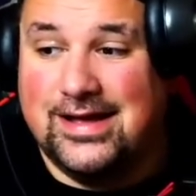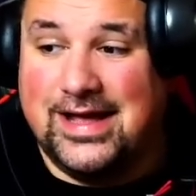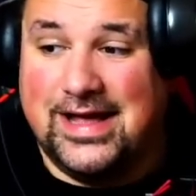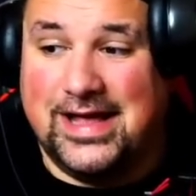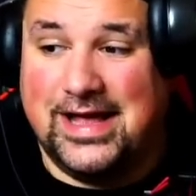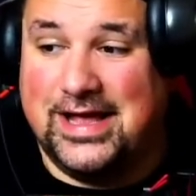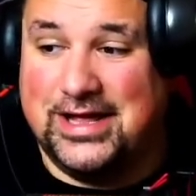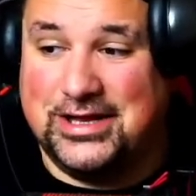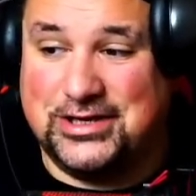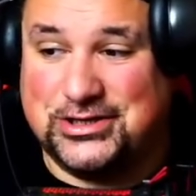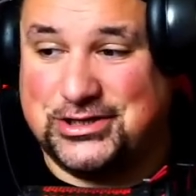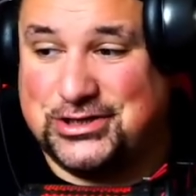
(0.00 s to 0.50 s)

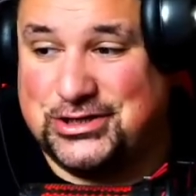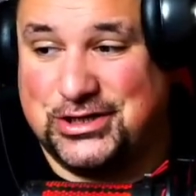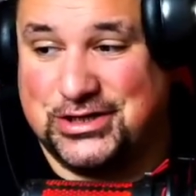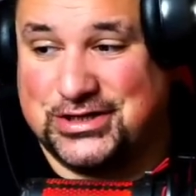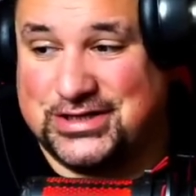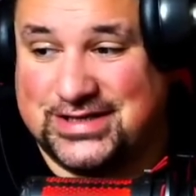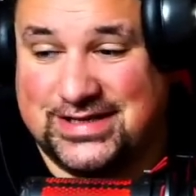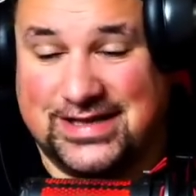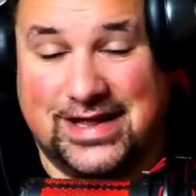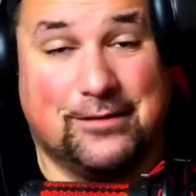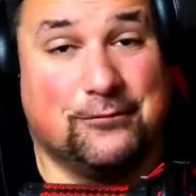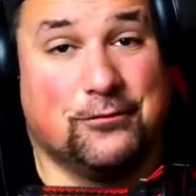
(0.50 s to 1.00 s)
it's
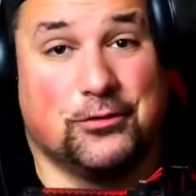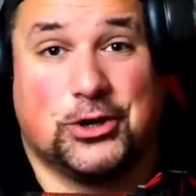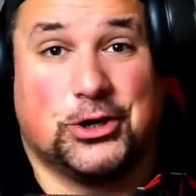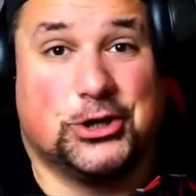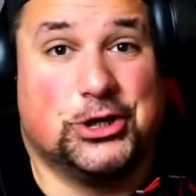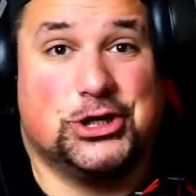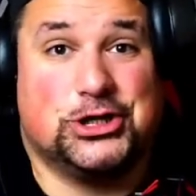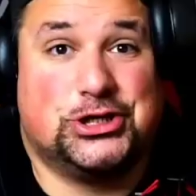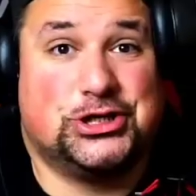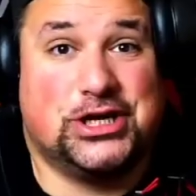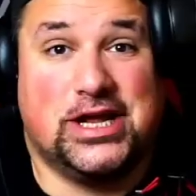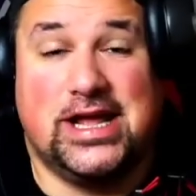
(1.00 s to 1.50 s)
just never going
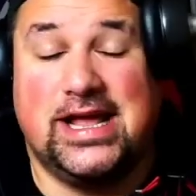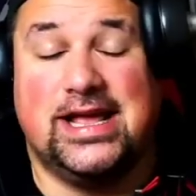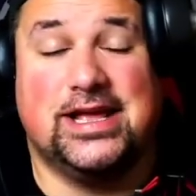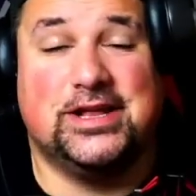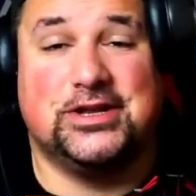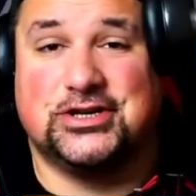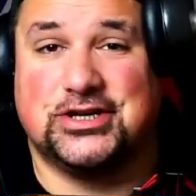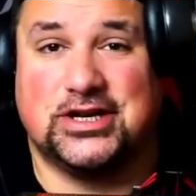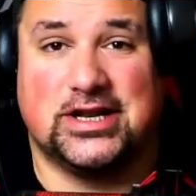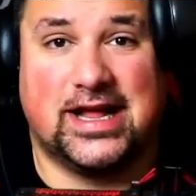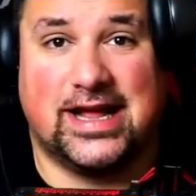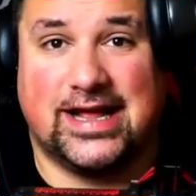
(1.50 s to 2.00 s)
to
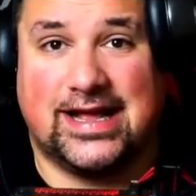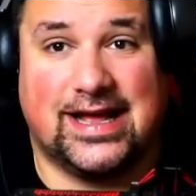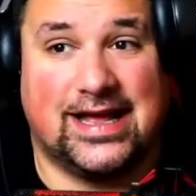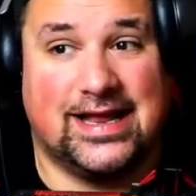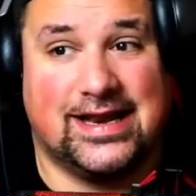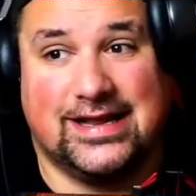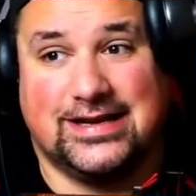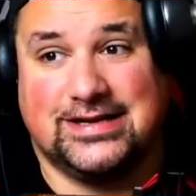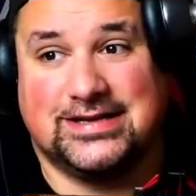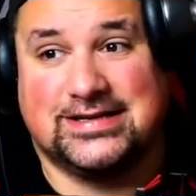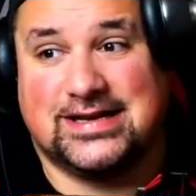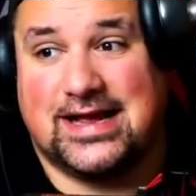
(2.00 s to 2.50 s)
change. And I kind
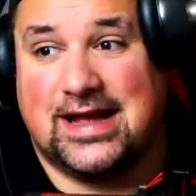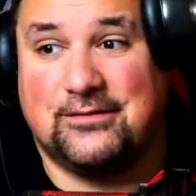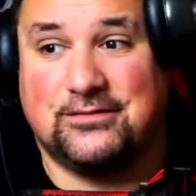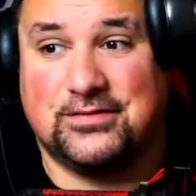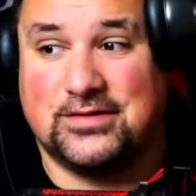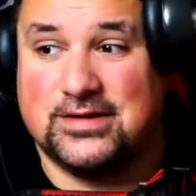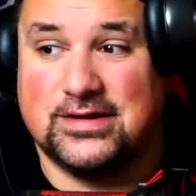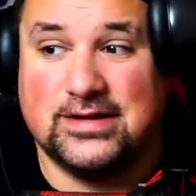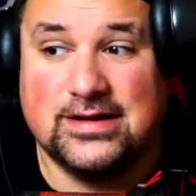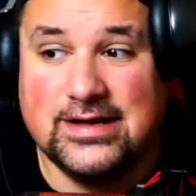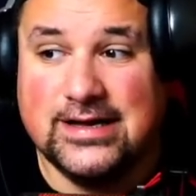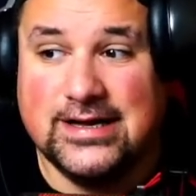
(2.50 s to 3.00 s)
of just have
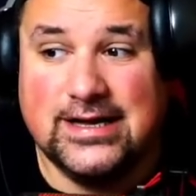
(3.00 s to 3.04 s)
to,